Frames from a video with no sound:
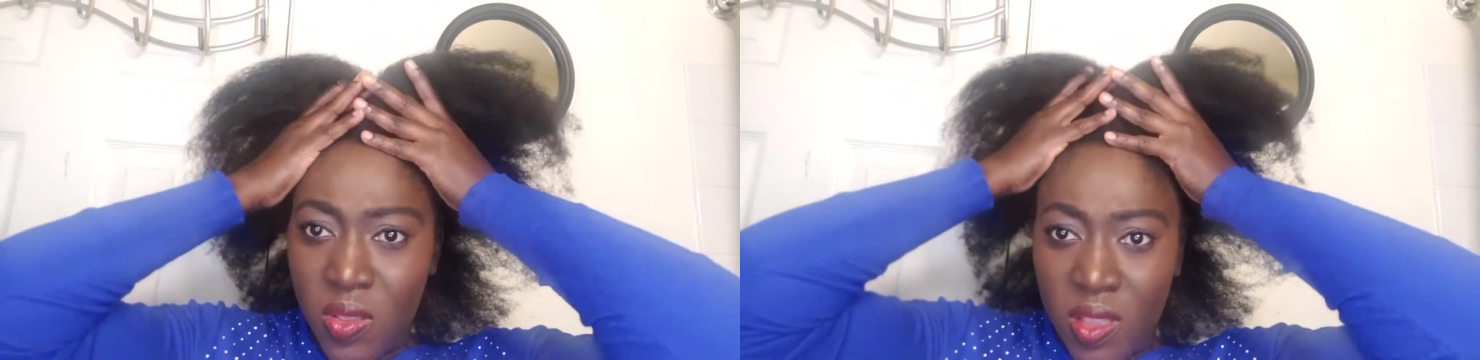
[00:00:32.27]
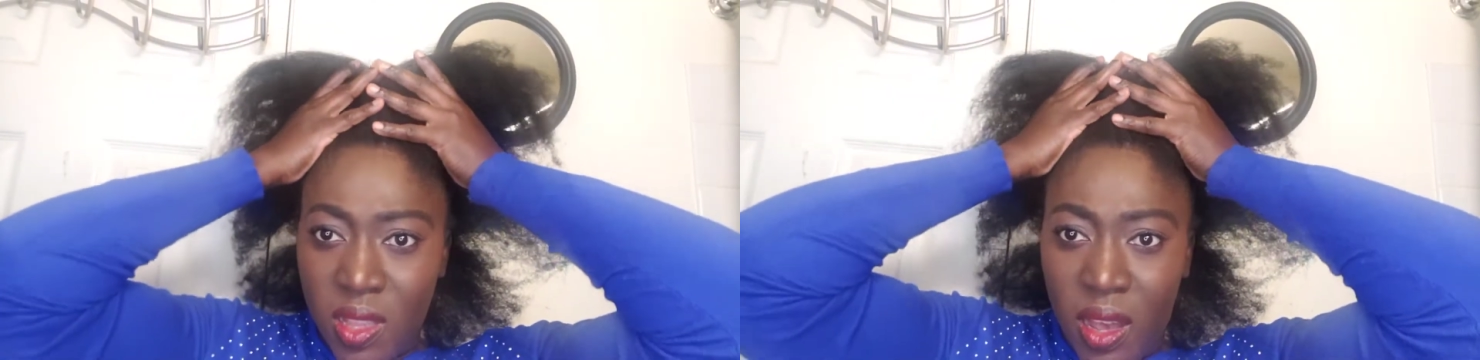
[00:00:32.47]

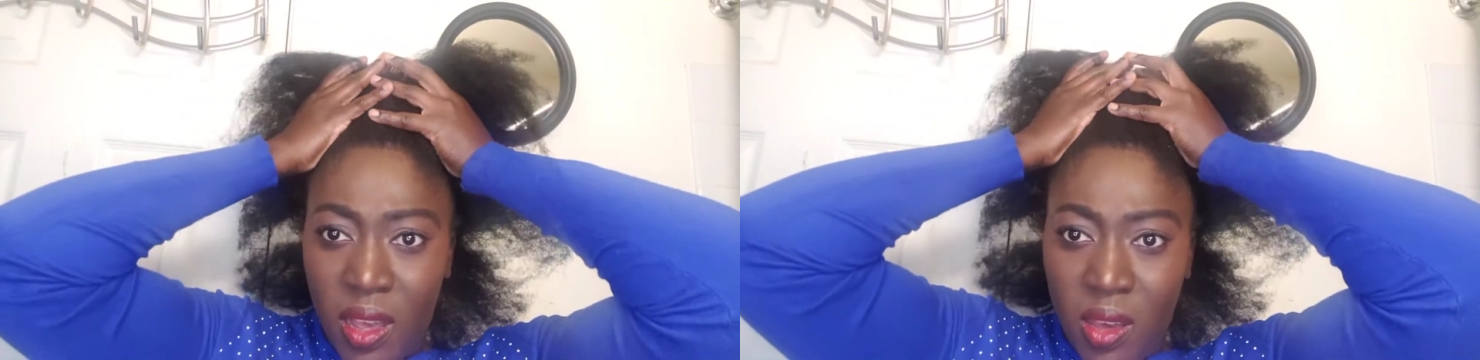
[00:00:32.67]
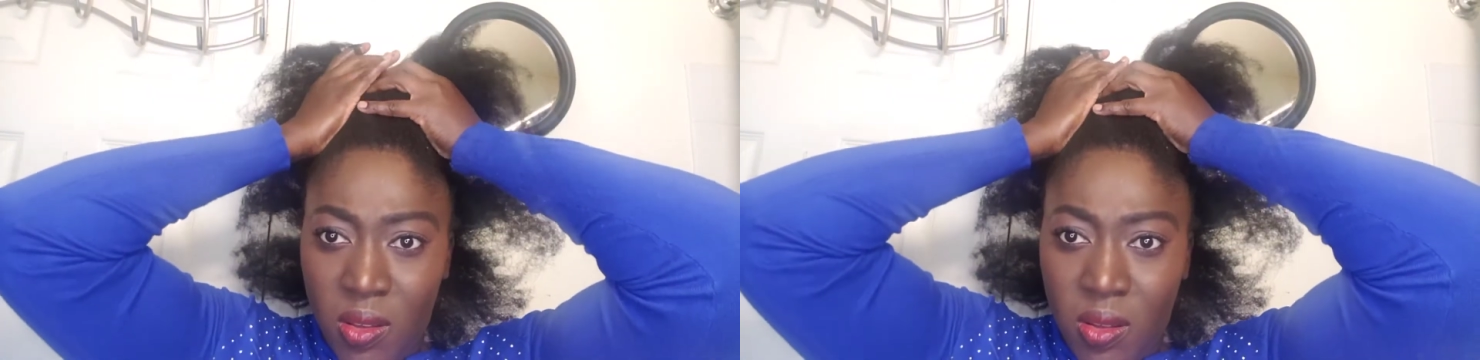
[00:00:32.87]
so
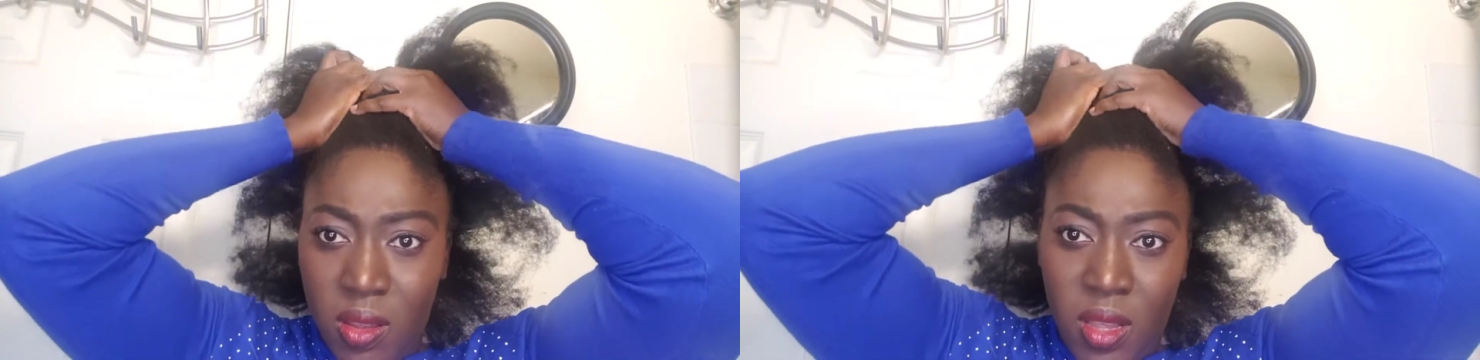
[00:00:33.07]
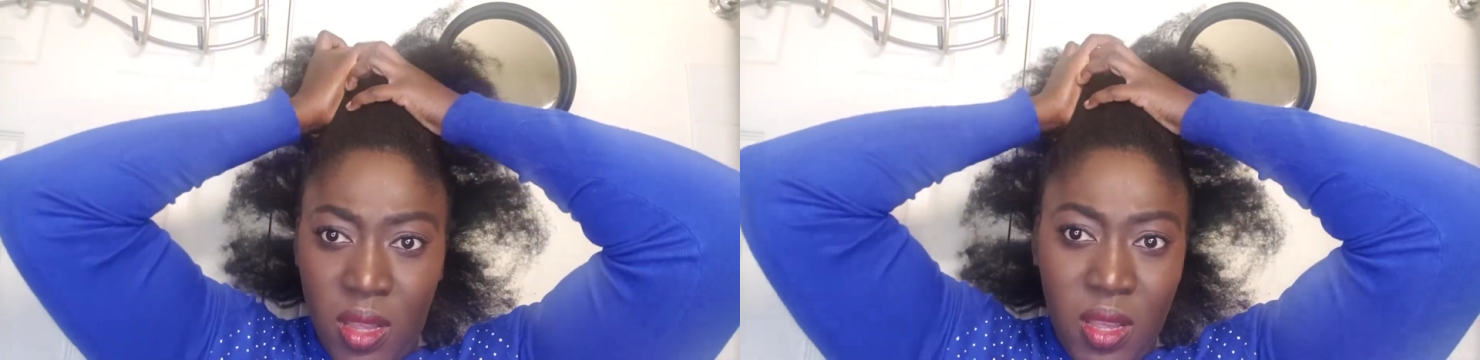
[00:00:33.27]

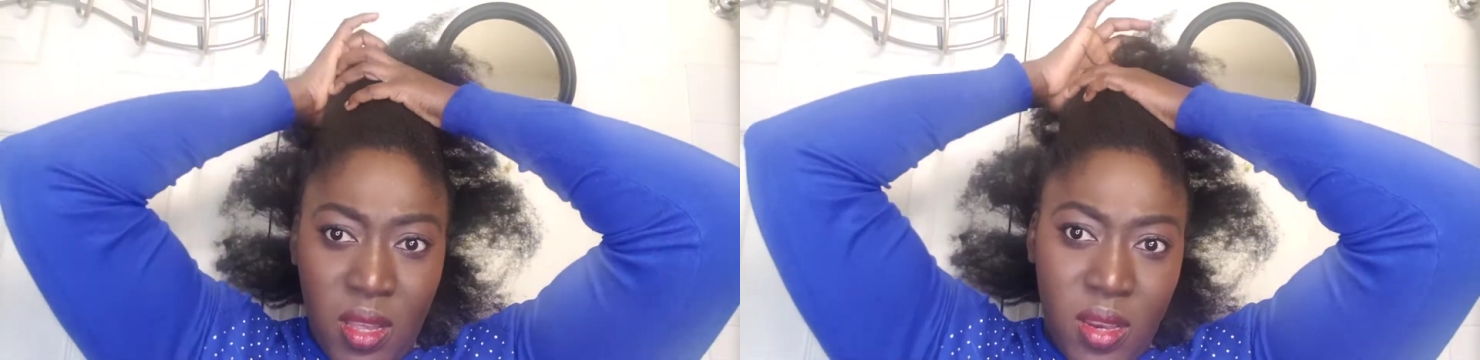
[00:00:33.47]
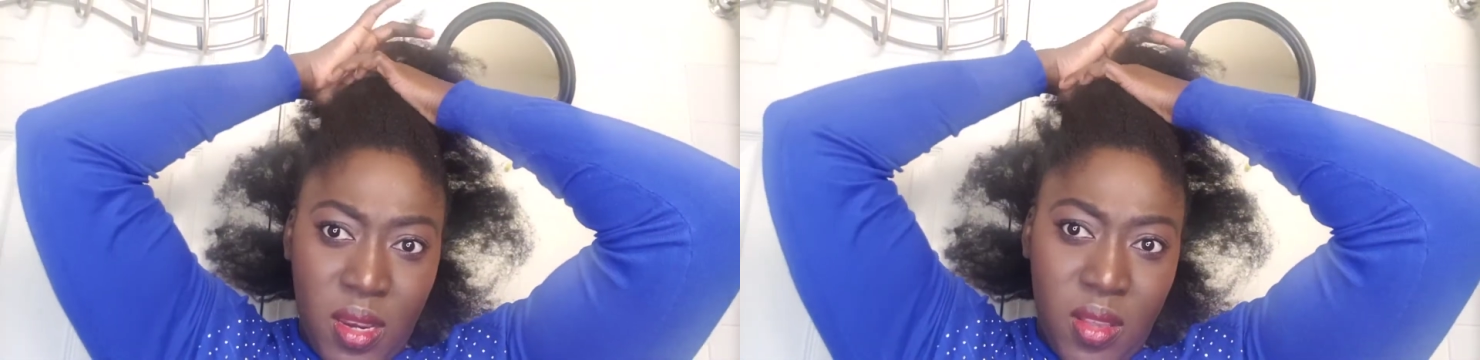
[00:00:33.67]
today
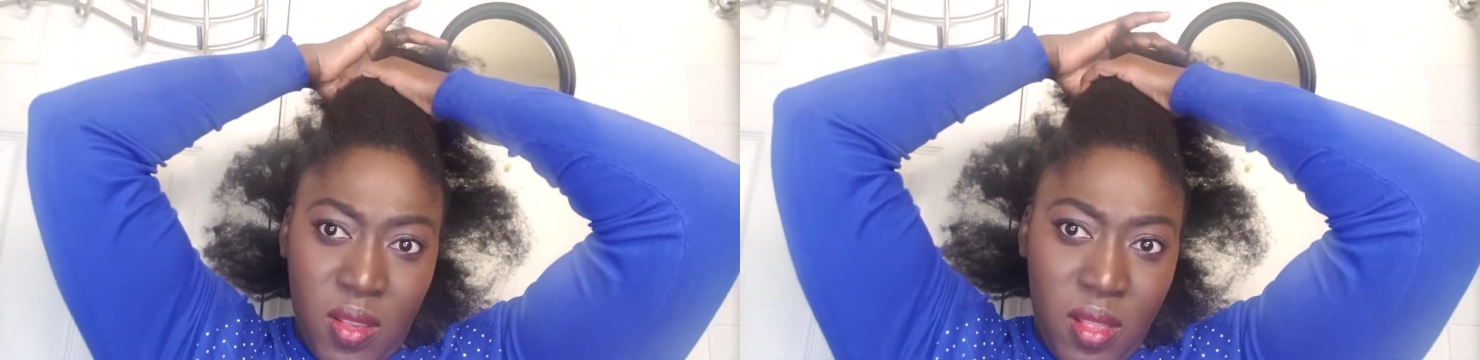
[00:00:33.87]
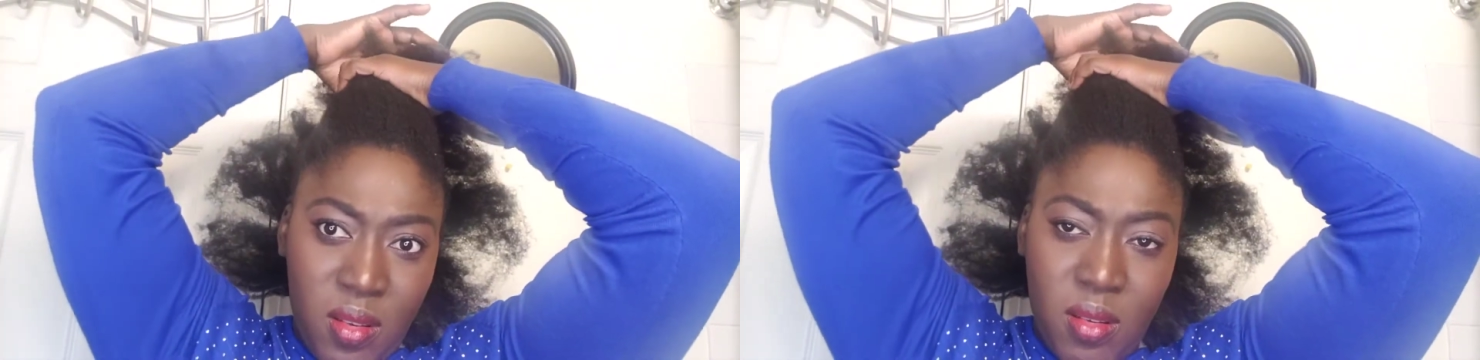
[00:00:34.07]
this is
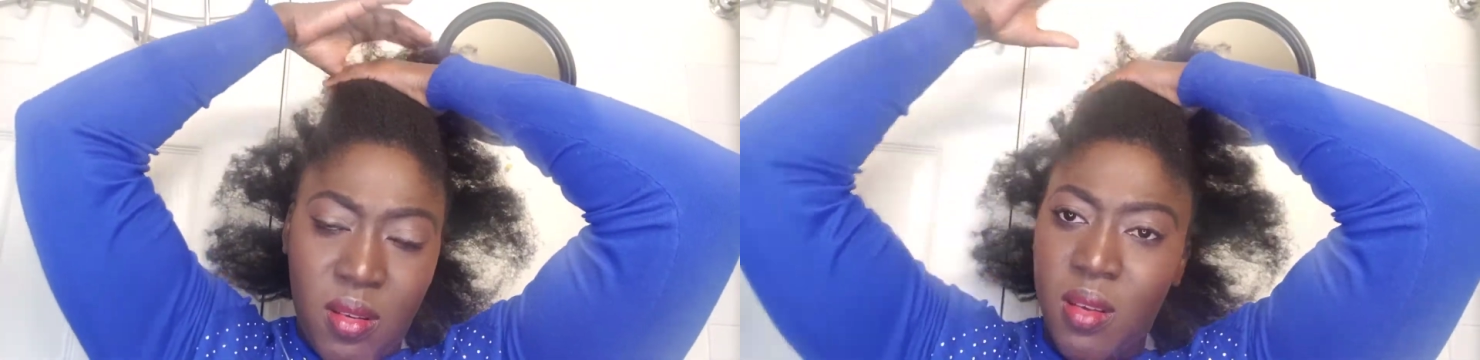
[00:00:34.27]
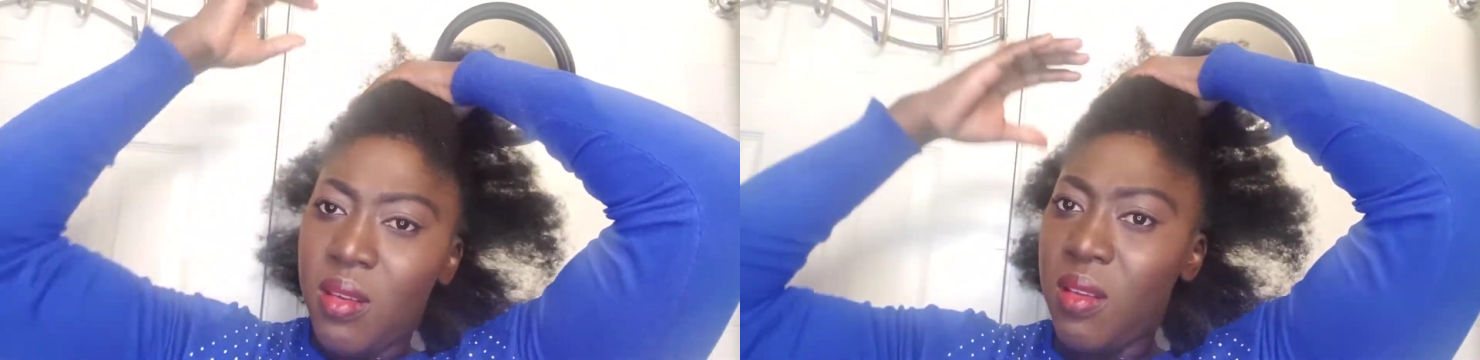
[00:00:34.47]
going
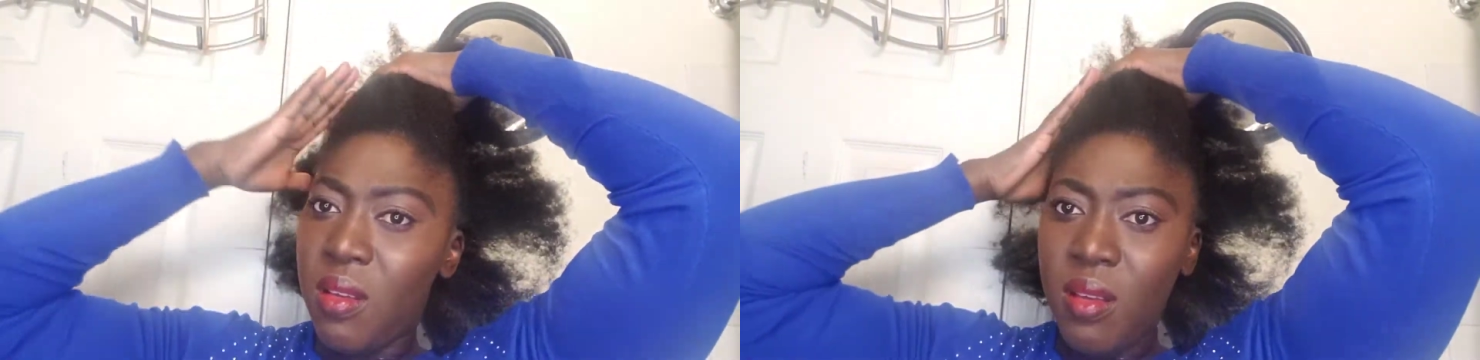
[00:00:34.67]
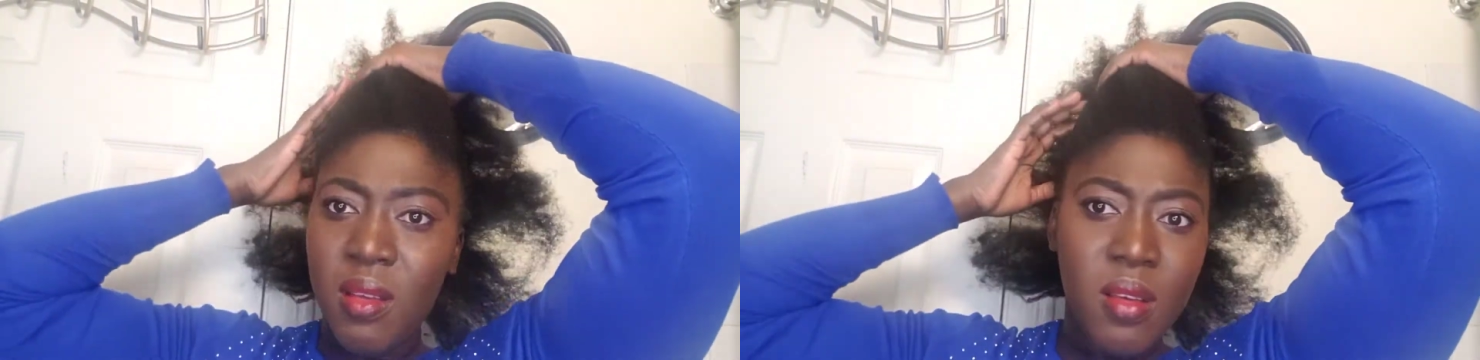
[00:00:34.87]
to be a
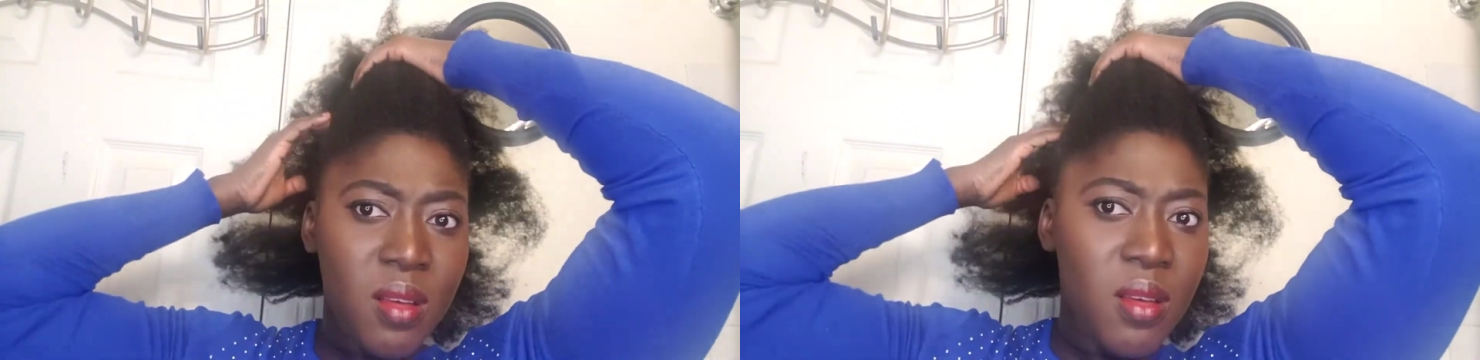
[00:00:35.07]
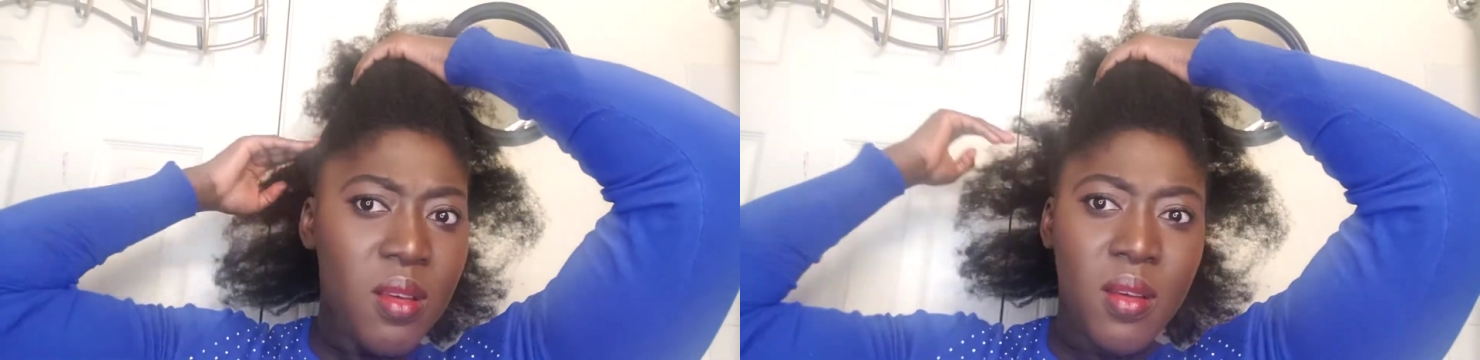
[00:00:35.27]

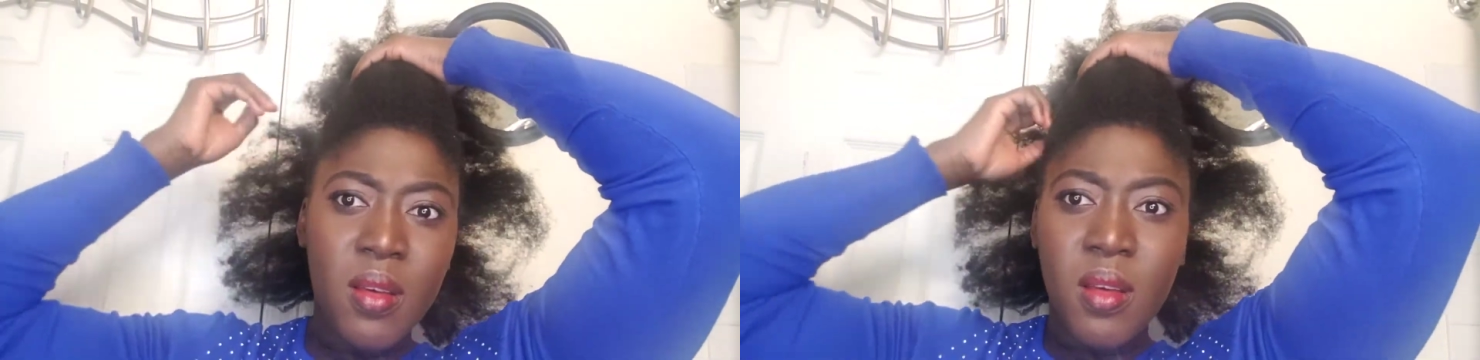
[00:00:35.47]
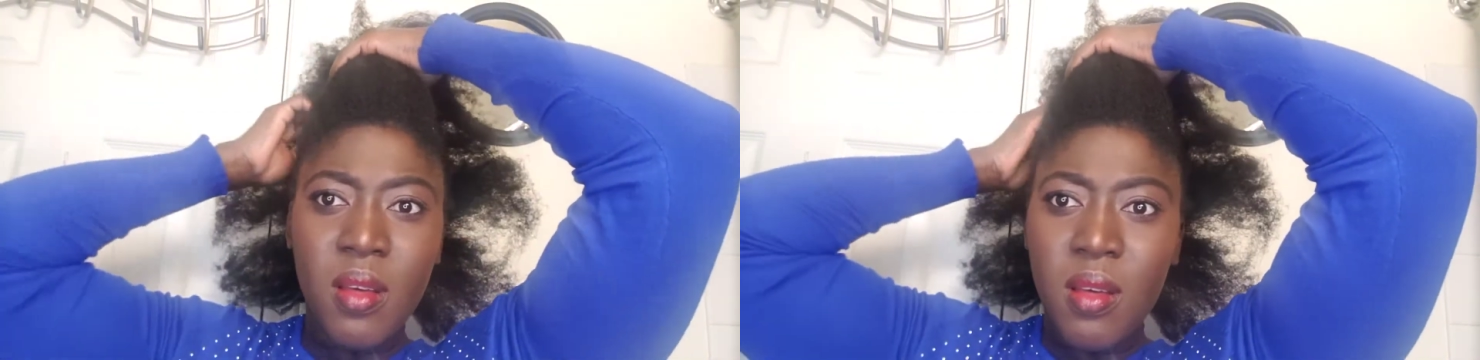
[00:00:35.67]
very
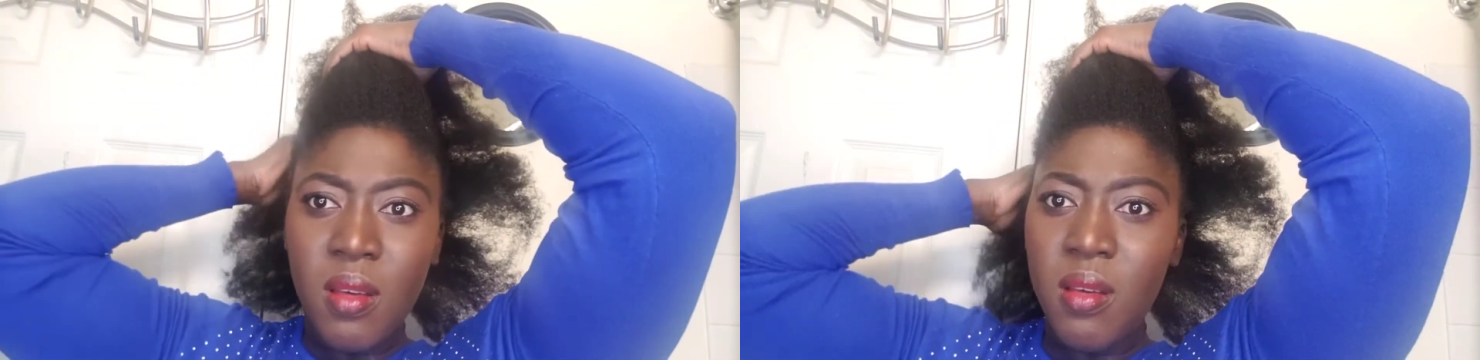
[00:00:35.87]
simple